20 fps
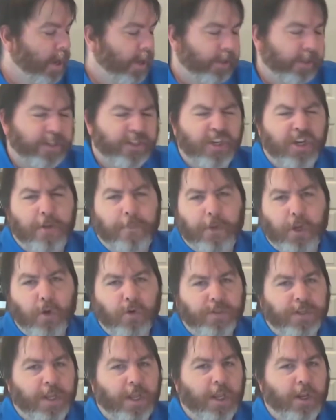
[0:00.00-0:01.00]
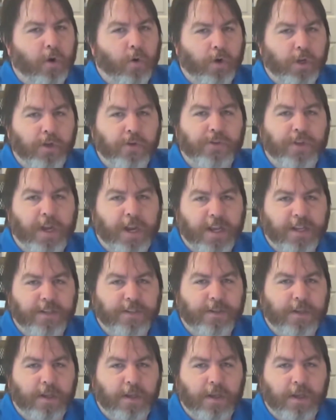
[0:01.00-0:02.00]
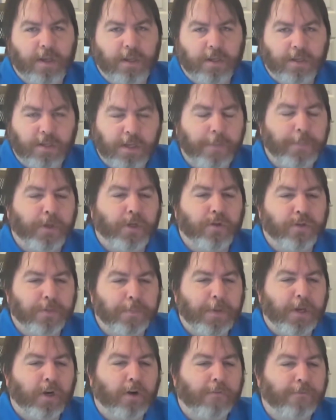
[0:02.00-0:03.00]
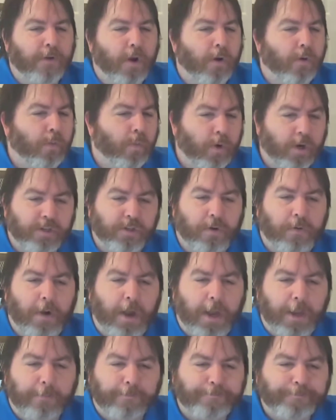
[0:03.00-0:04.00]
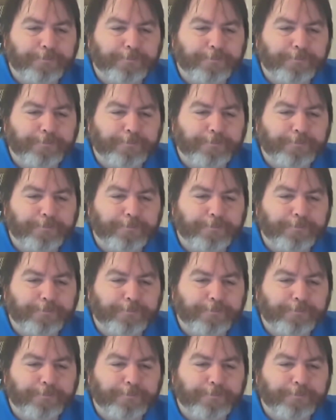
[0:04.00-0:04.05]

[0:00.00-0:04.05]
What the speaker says: listen to music or use it as a typical speakerphone. It works great.